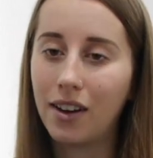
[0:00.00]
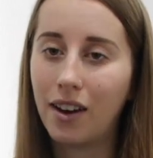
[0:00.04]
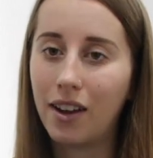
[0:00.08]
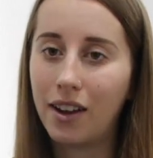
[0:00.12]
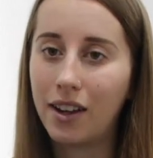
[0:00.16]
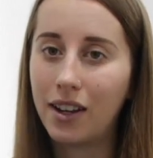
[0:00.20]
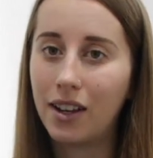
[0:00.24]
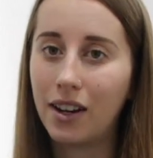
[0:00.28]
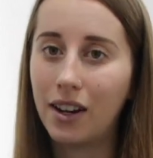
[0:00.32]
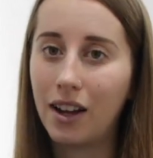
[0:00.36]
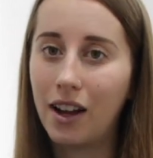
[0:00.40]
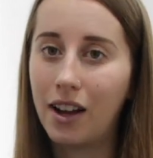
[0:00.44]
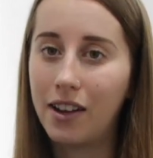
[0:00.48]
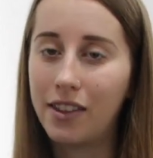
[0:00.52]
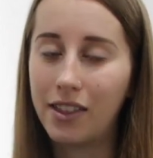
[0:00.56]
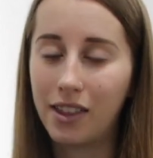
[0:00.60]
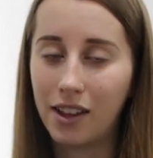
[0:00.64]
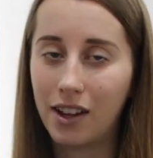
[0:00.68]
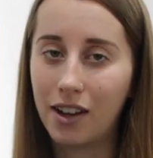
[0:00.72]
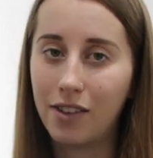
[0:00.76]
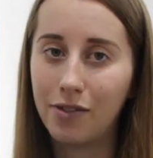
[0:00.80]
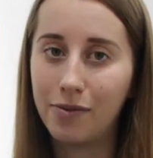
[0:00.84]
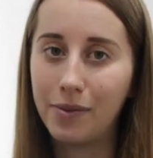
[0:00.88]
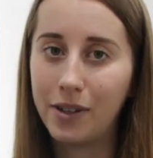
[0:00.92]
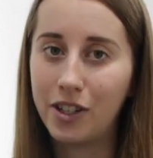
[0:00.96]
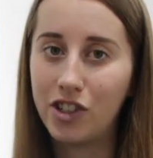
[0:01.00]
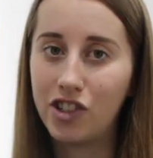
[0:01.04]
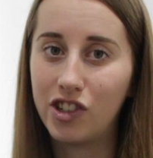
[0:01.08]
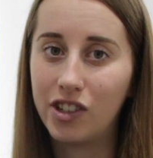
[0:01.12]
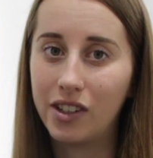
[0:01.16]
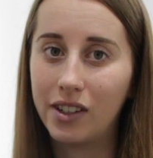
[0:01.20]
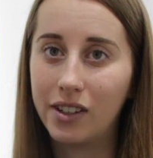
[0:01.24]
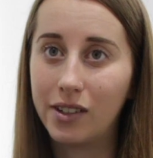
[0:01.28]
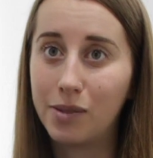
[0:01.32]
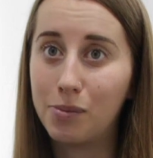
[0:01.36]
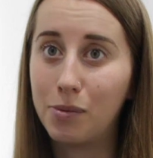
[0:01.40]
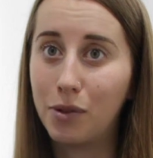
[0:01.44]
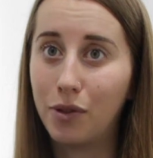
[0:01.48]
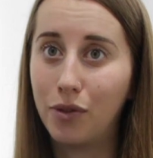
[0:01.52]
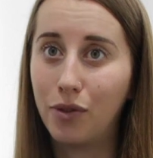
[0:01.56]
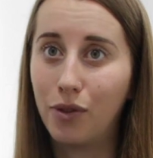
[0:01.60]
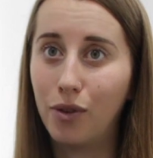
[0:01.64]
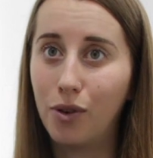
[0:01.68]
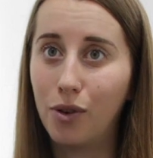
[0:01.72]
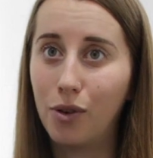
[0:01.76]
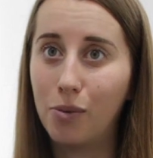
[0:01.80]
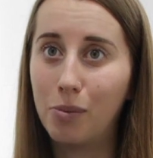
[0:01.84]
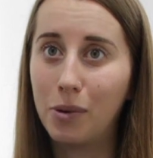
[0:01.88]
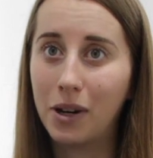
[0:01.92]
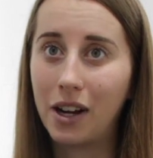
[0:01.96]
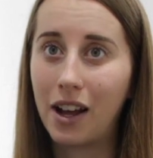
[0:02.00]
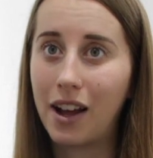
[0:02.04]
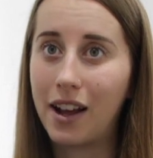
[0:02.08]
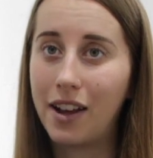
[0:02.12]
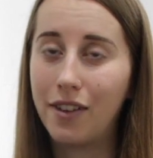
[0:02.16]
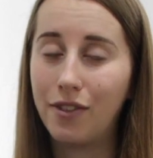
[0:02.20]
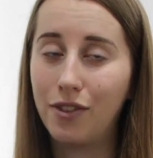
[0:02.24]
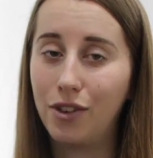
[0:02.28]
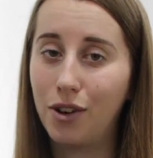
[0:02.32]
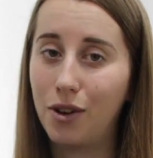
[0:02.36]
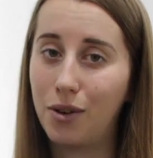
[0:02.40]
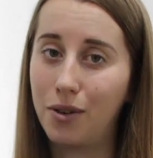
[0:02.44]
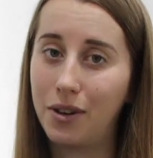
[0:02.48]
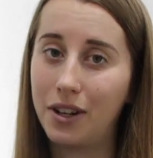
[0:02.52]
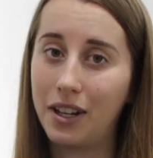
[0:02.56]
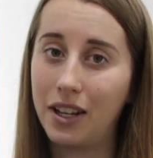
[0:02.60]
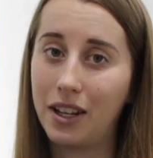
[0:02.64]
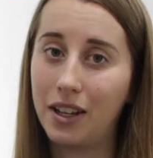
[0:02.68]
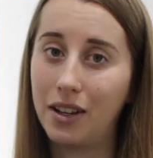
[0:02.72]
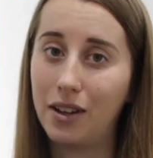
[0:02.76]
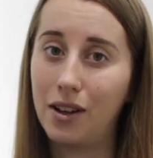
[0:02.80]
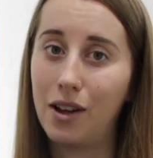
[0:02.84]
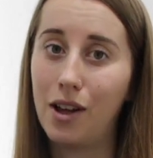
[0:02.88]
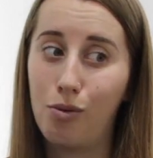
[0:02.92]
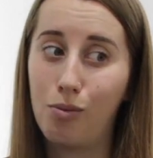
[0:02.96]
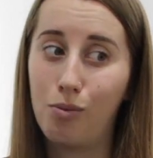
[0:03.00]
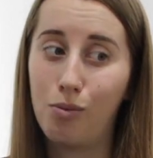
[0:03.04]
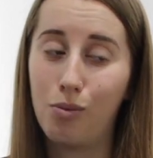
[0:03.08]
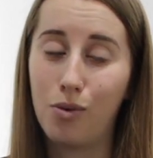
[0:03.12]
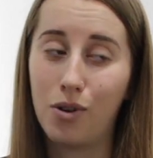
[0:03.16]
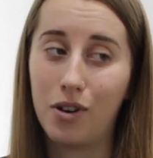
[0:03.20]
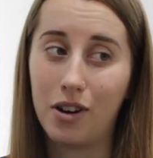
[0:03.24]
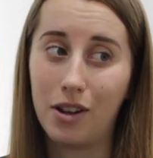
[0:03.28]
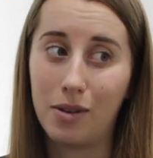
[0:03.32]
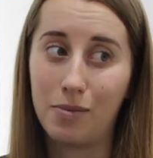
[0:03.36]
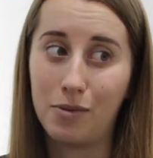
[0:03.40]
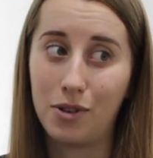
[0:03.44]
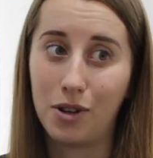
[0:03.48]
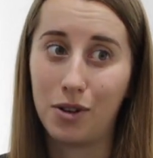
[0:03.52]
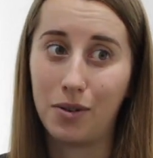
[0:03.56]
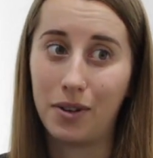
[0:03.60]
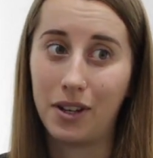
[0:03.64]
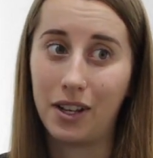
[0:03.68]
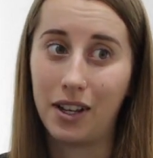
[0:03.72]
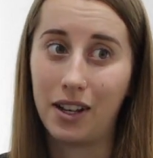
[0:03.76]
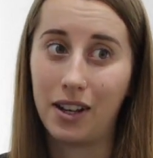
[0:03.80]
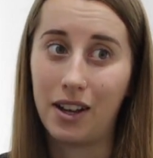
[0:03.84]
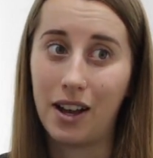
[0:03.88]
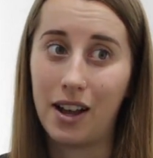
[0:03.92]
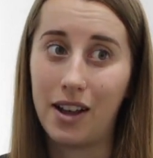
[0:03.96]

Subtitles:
Like, I think I've mentioned this before, but I have no idea what I'm doing.